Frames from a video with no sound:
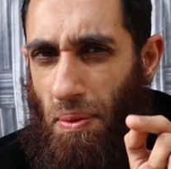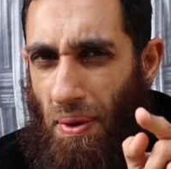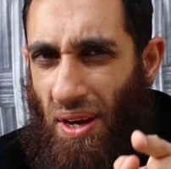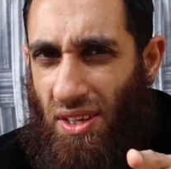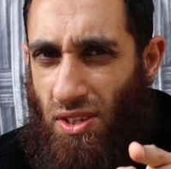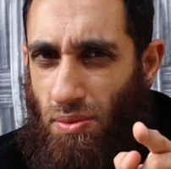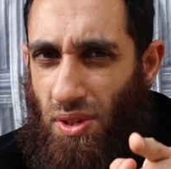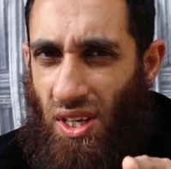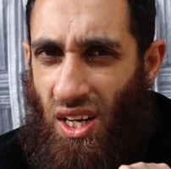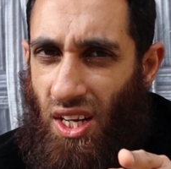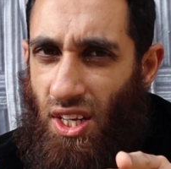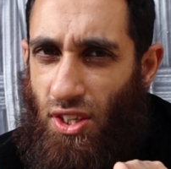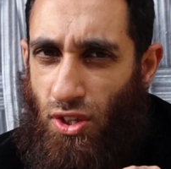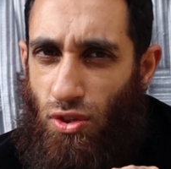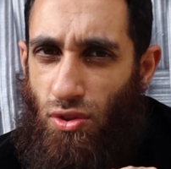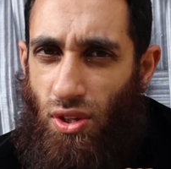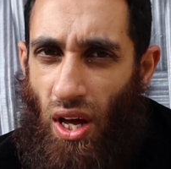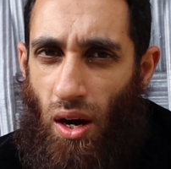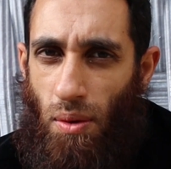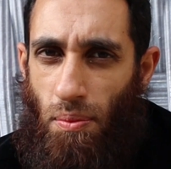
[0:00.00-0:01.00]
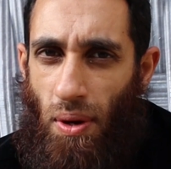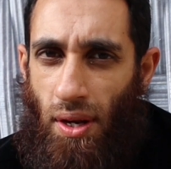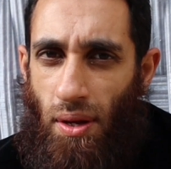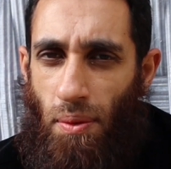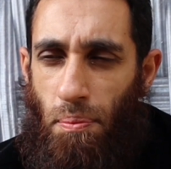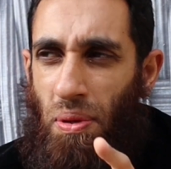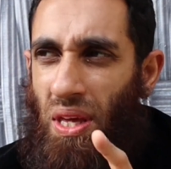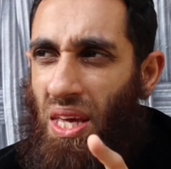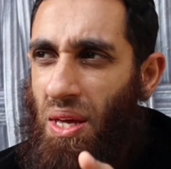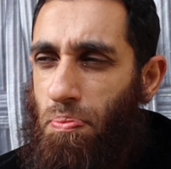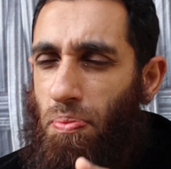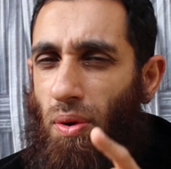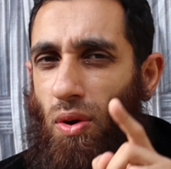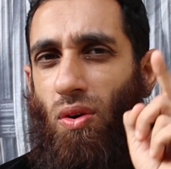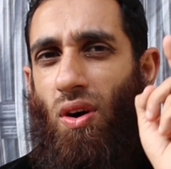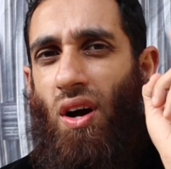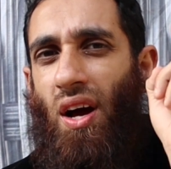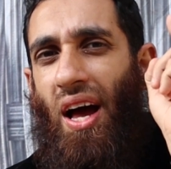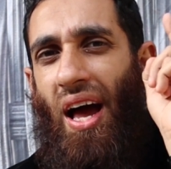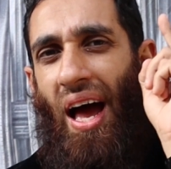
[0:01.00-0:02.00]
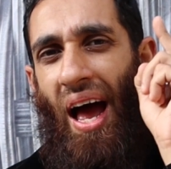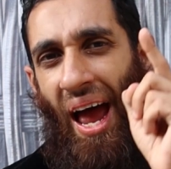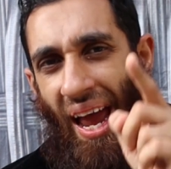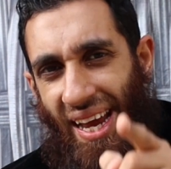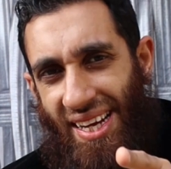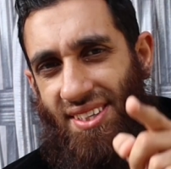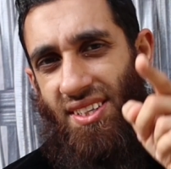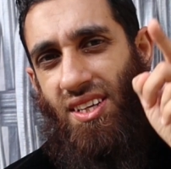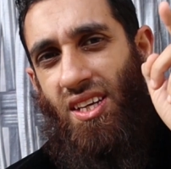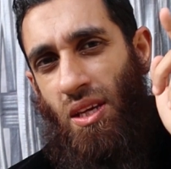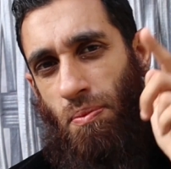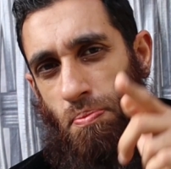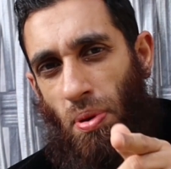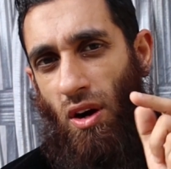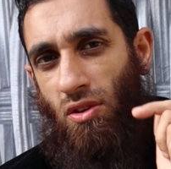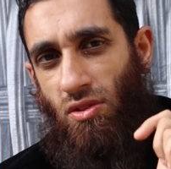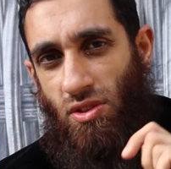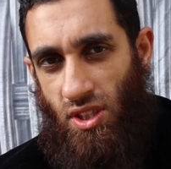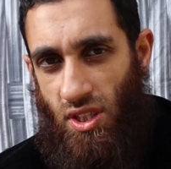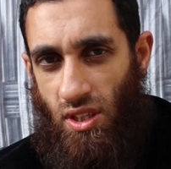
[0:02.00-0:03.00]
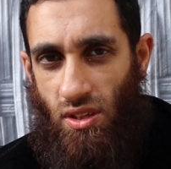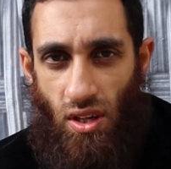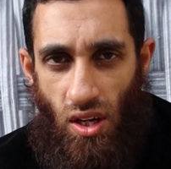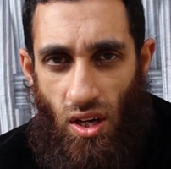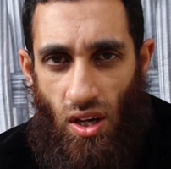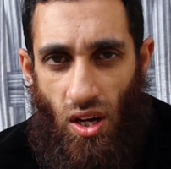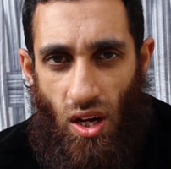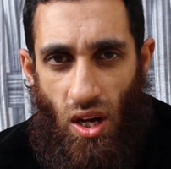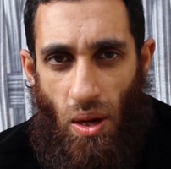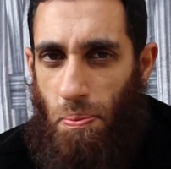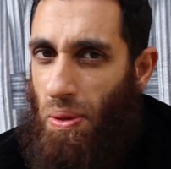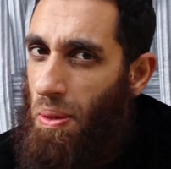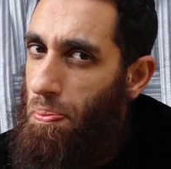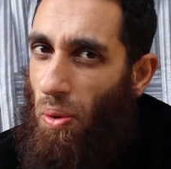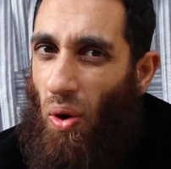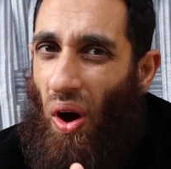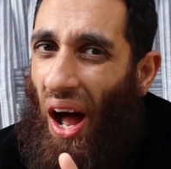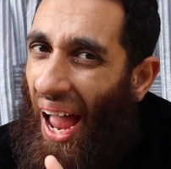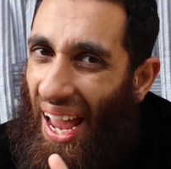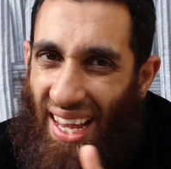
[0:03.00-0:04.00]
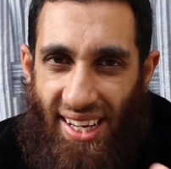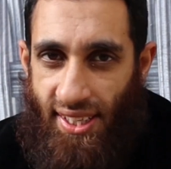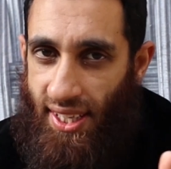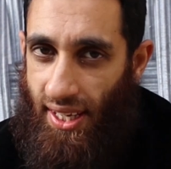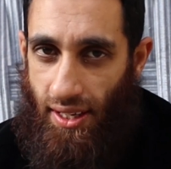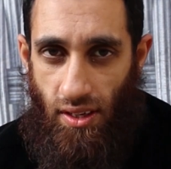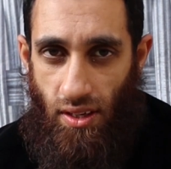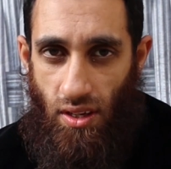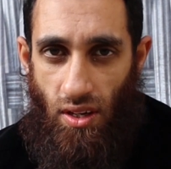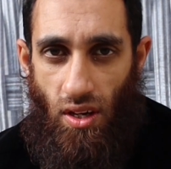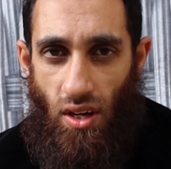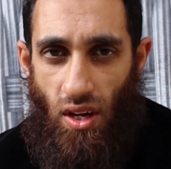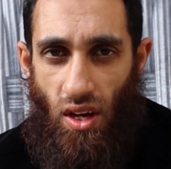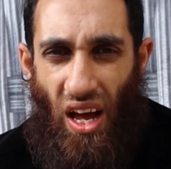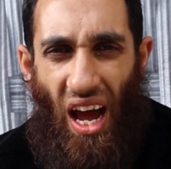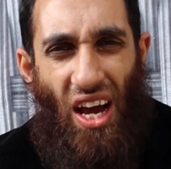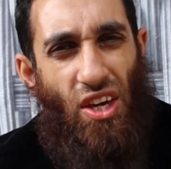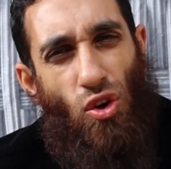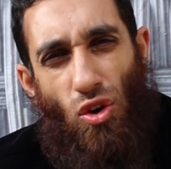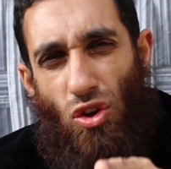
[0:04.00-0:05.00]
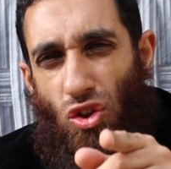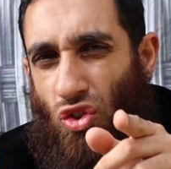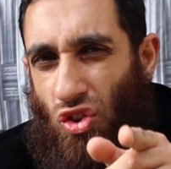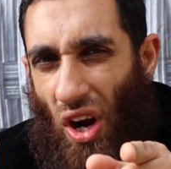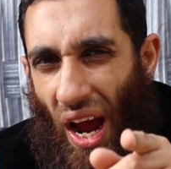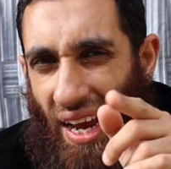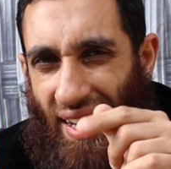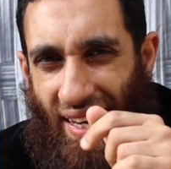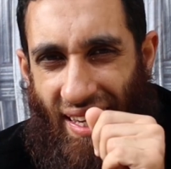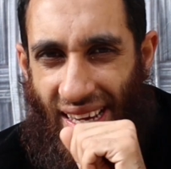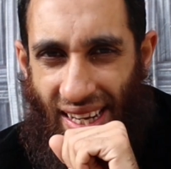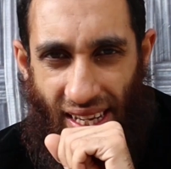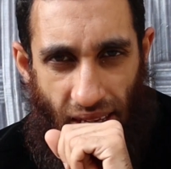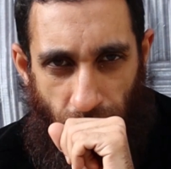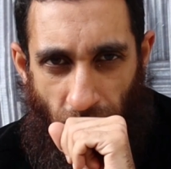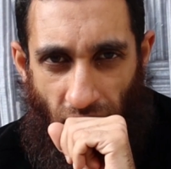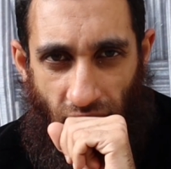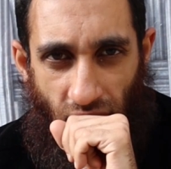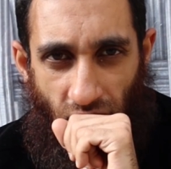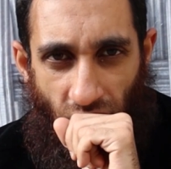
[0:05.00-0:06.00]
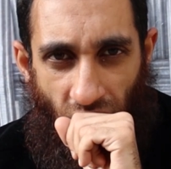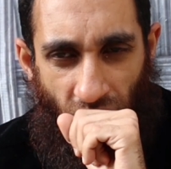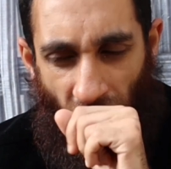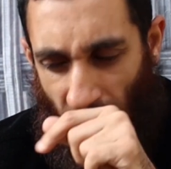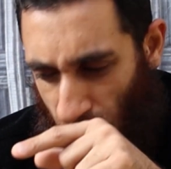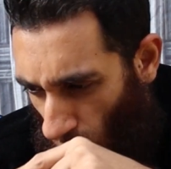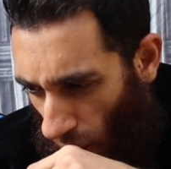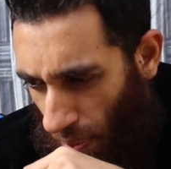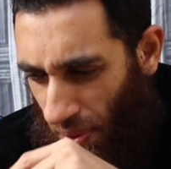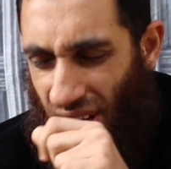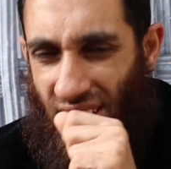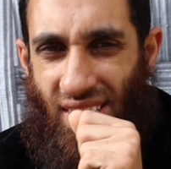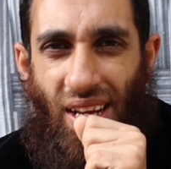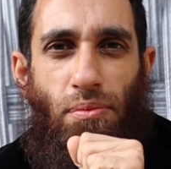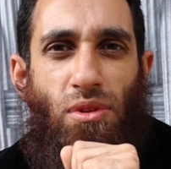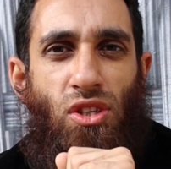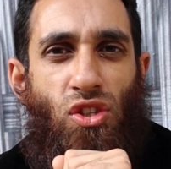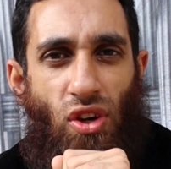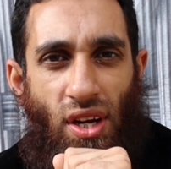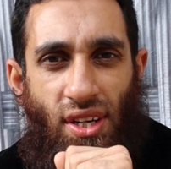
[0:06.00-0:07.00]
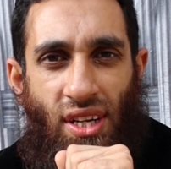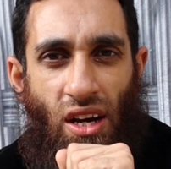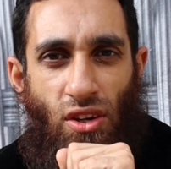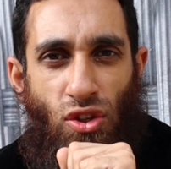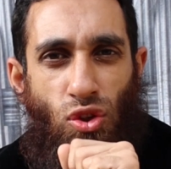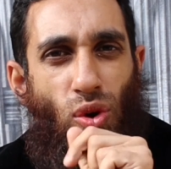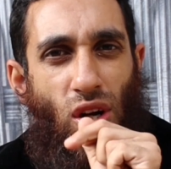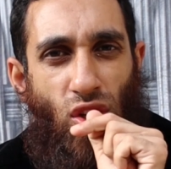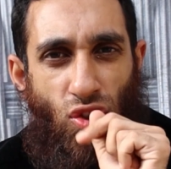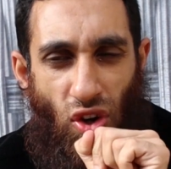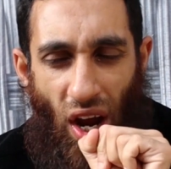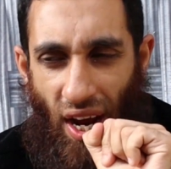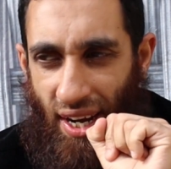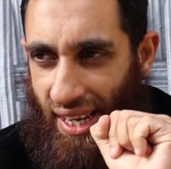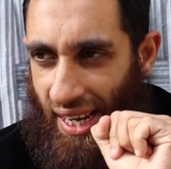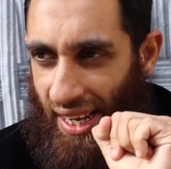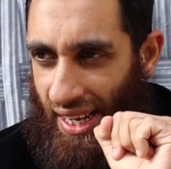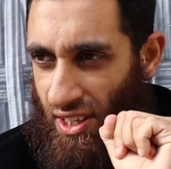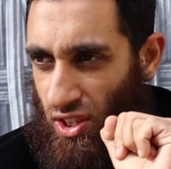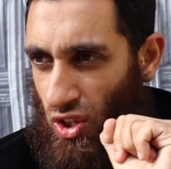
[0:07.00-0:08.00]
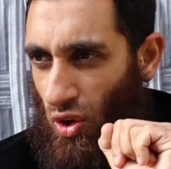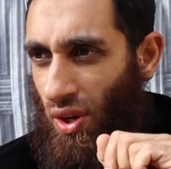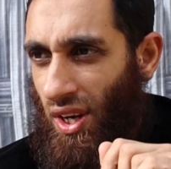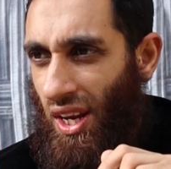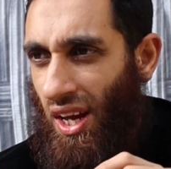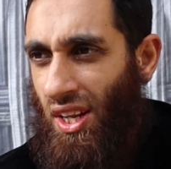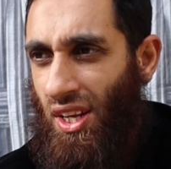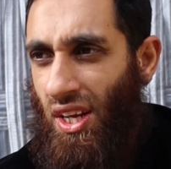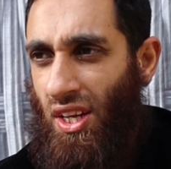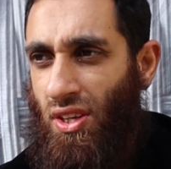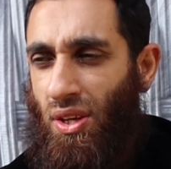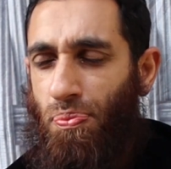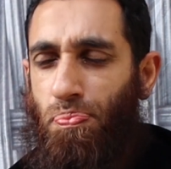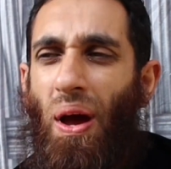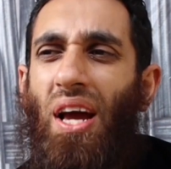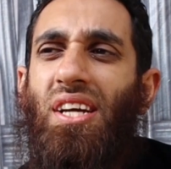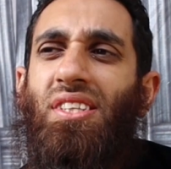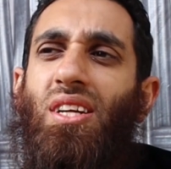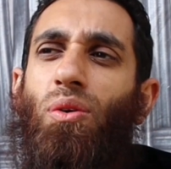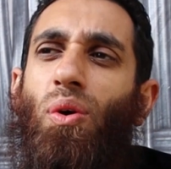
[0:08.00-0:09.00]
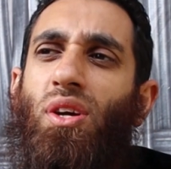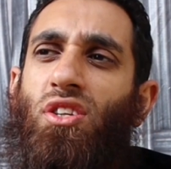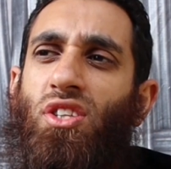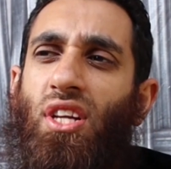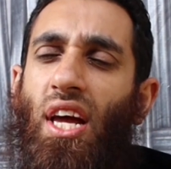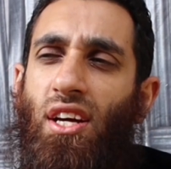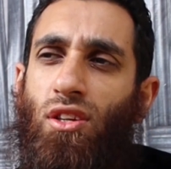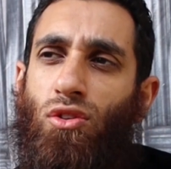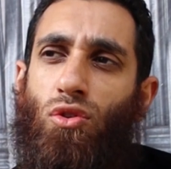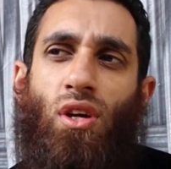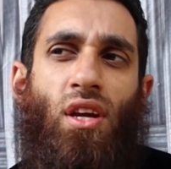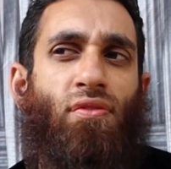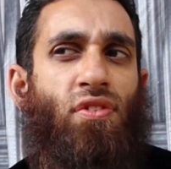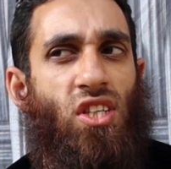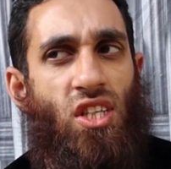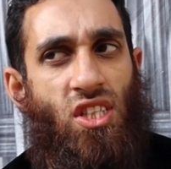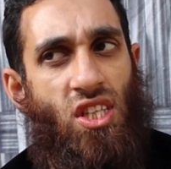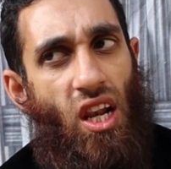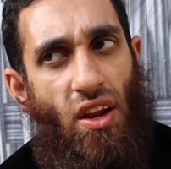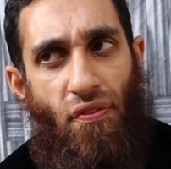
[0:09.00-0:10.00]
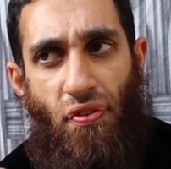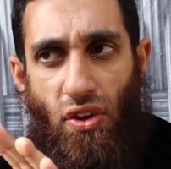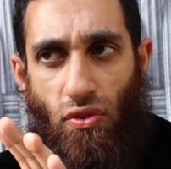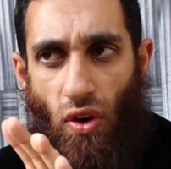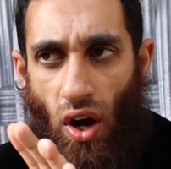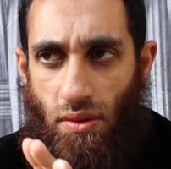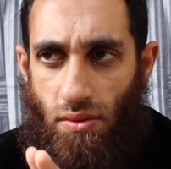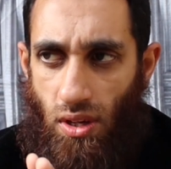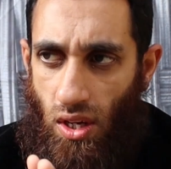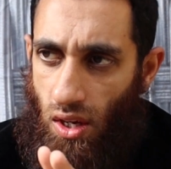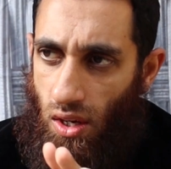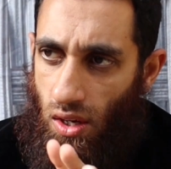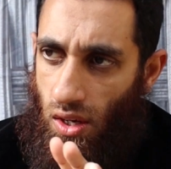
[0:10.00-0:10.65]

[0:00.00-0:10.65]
me make something clear to you, Dawah Man. People hate hypocrisy. People hate it. And you're drowning in it, mate. And that's what I'm going to demonstrate now. You are drowning in it. So basically what you're saying is, look, if he's a Salafi, right,